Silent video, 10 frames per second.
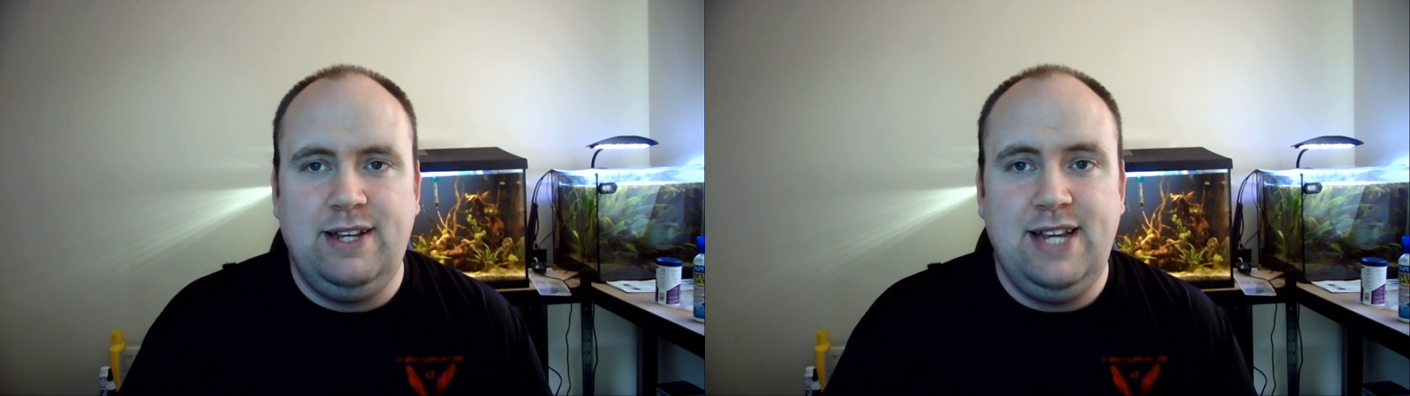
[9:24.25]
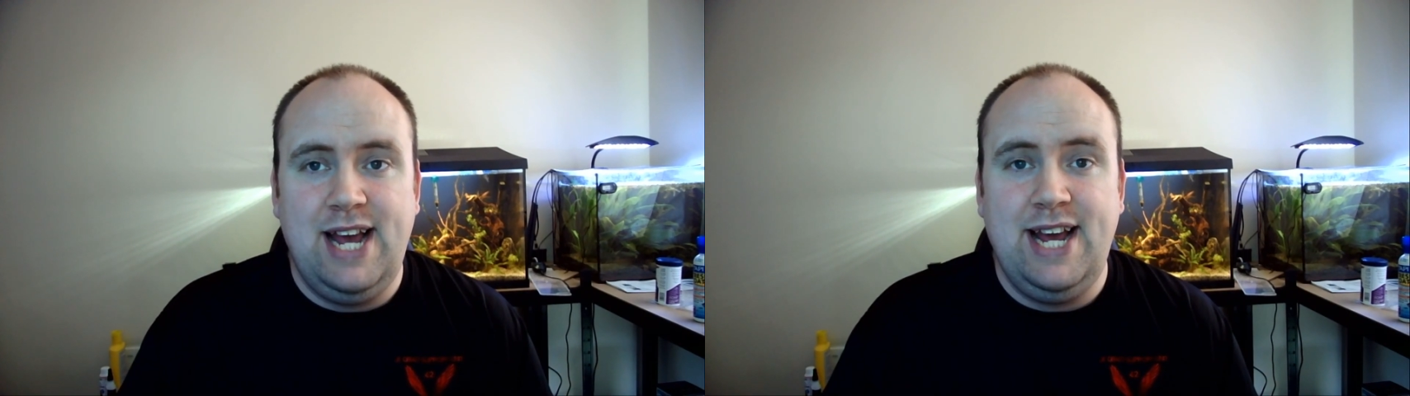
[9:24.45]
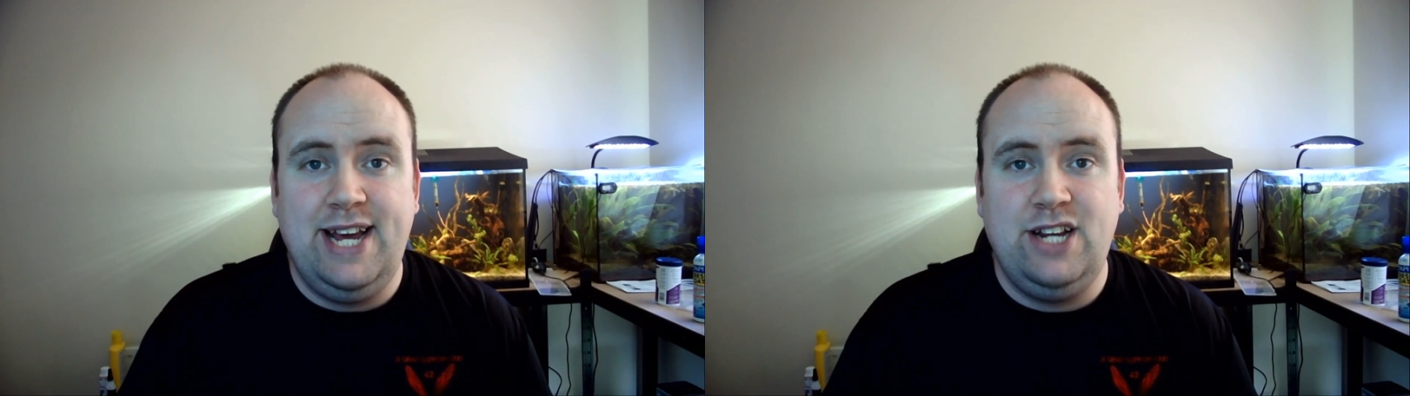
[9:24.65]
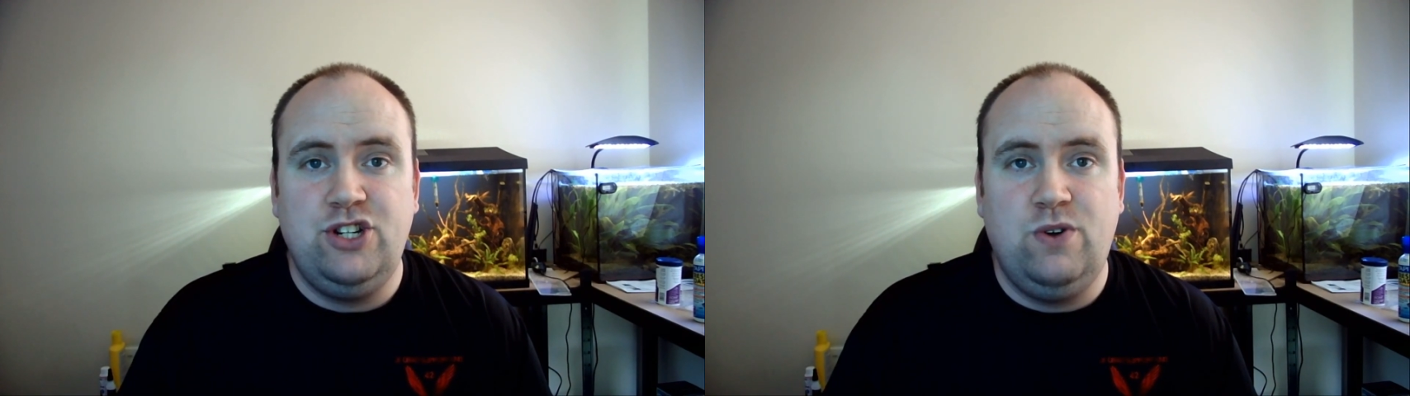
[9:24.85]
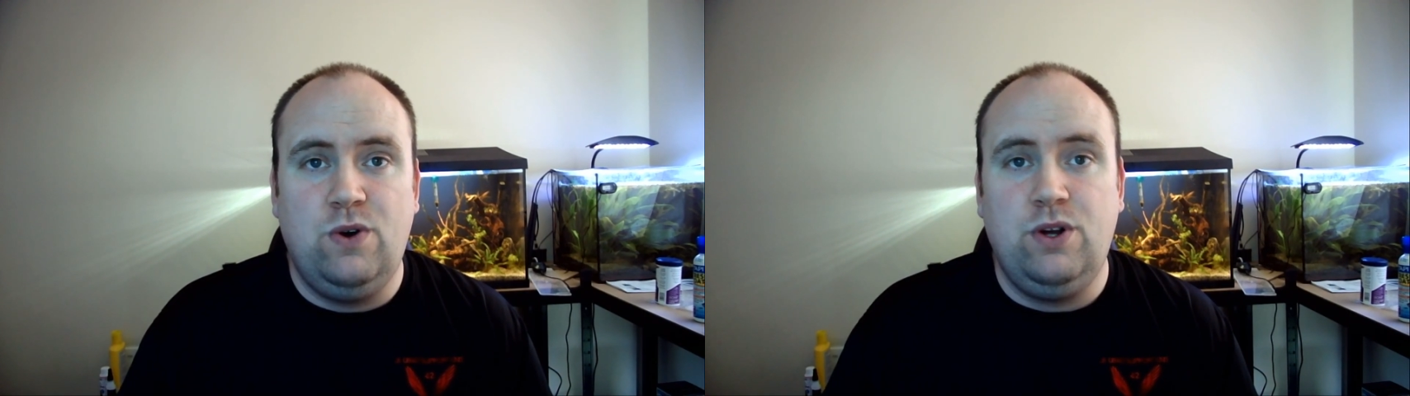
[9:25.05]

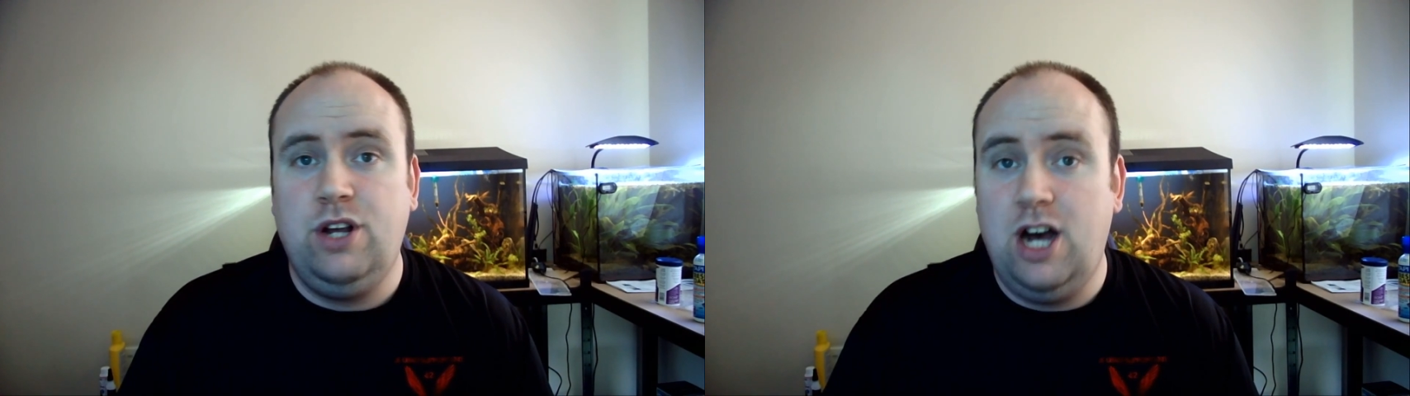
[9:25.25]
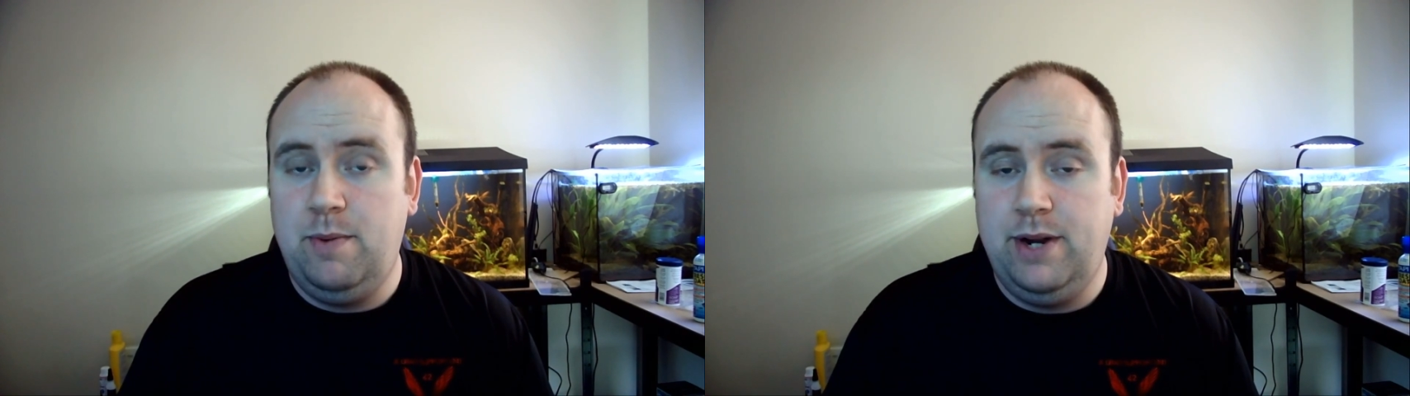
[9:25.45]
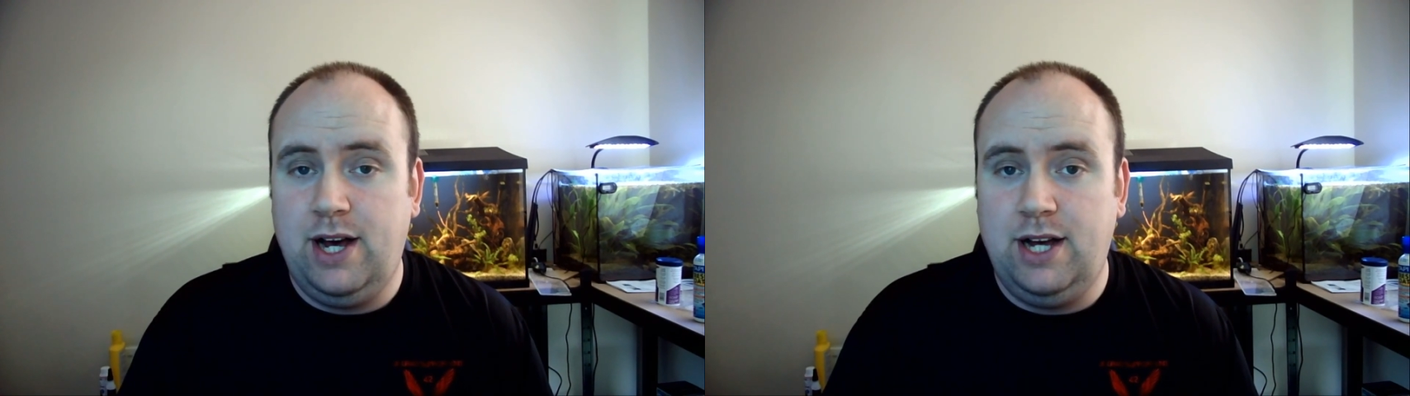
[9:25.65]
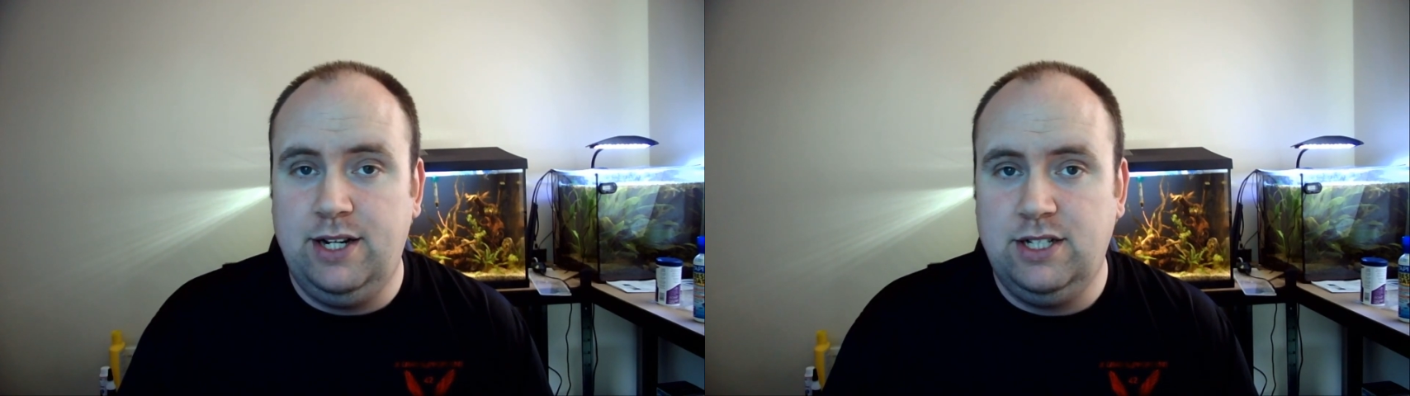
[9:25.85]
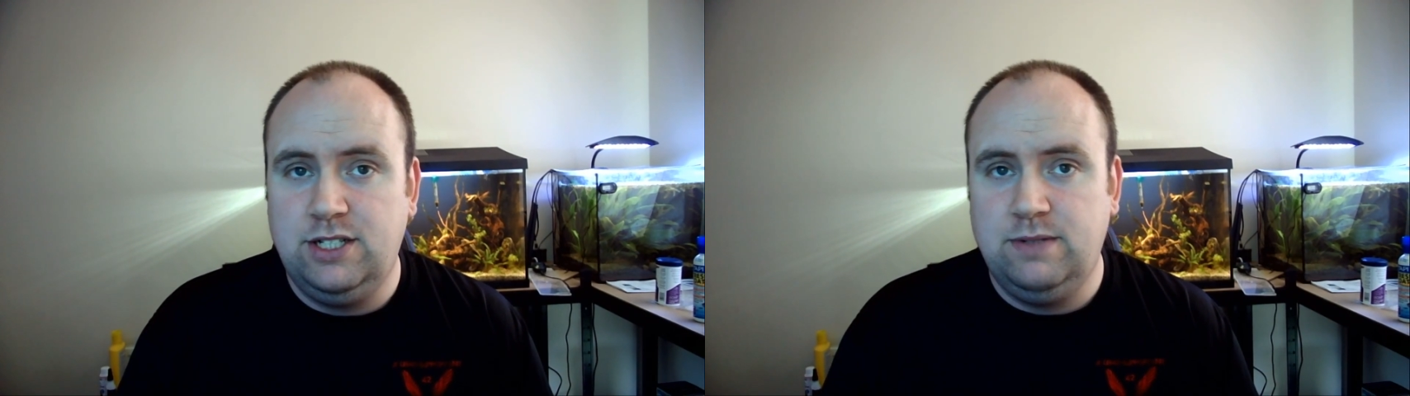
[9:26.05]
KH or carbonate hardness.